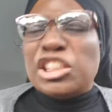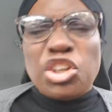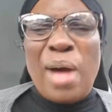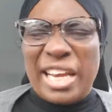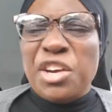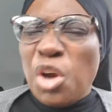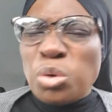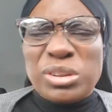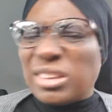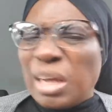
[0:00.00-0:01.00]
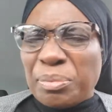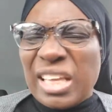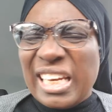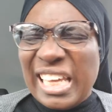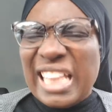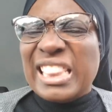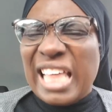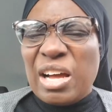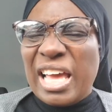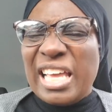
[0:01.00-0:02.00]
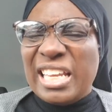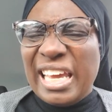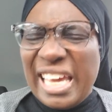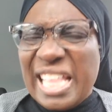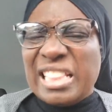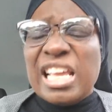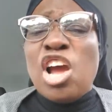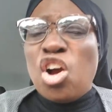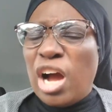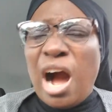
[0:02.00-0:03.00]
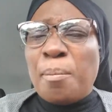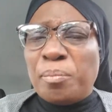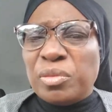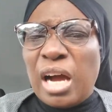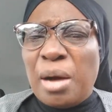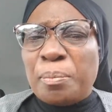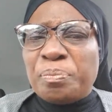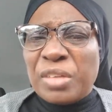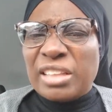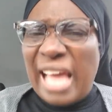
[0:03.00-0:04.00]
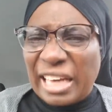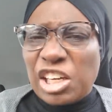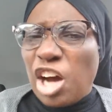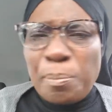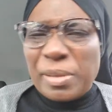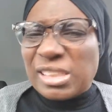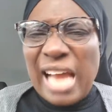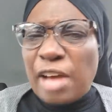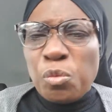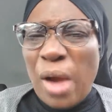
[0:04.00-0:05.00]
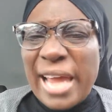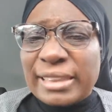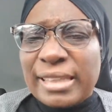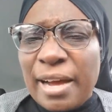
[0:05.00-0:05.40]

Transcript: So I know something in the, in, um, um, that cup is not right.